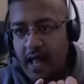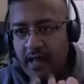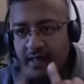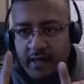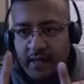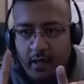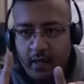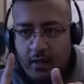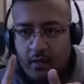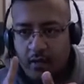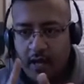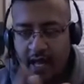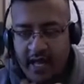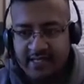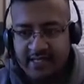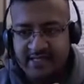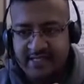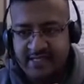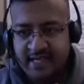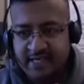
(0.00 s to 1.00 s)
and their
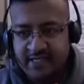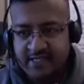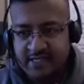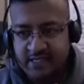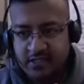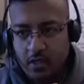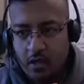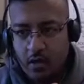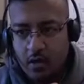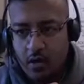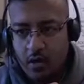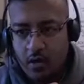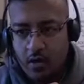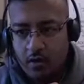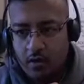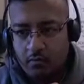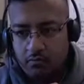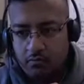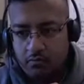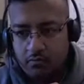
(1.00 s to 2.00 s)
headsets
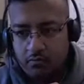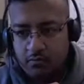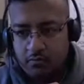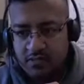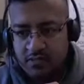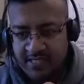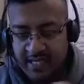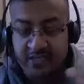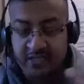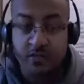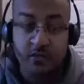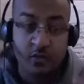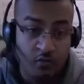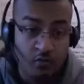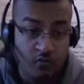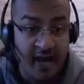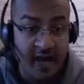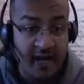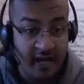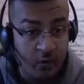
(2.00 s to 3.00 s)
are set to the
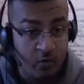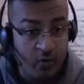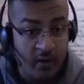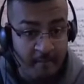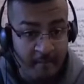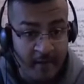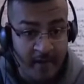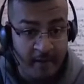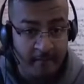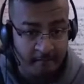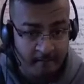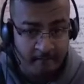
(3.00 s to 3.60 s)
right equipment.